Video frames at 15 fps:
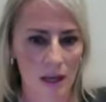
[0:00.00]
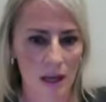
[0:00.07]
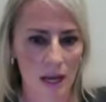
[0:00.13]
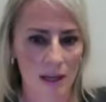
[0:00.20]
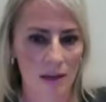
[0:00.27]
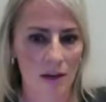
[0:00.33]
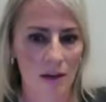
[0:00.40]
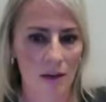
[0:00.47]

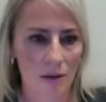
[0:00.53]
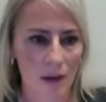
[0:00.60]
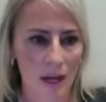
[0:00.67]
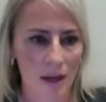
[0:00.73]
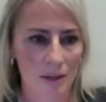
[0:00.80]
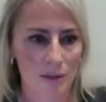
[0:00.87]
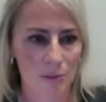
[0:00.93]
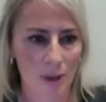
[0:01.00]
Idaho
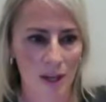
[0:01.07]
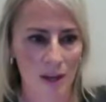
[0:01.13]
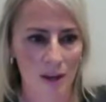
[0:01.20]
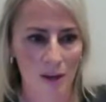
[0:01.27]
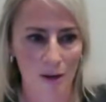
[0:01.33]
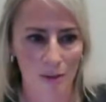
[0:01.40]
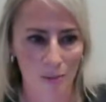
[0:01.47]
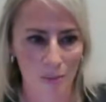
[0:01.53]
has
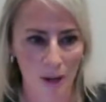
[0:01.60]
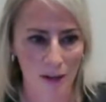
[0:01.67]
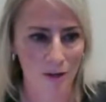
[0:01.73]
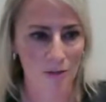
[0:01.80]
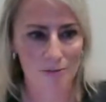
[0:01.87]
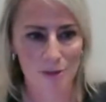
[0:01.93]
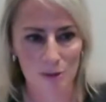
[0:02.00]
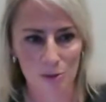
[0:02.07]
been my
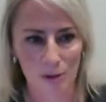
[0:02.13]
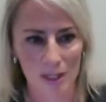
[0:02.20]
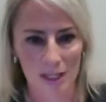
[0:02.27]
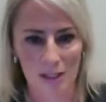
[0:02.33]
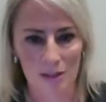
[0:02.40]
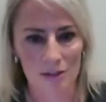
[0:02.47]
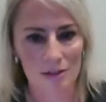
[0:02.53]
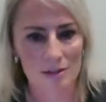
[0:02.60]
home for
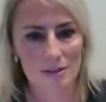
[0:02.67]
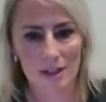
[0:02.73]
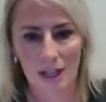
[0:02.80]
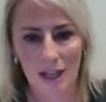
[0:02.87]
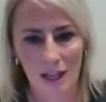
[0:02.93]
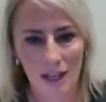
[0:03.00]
20 years,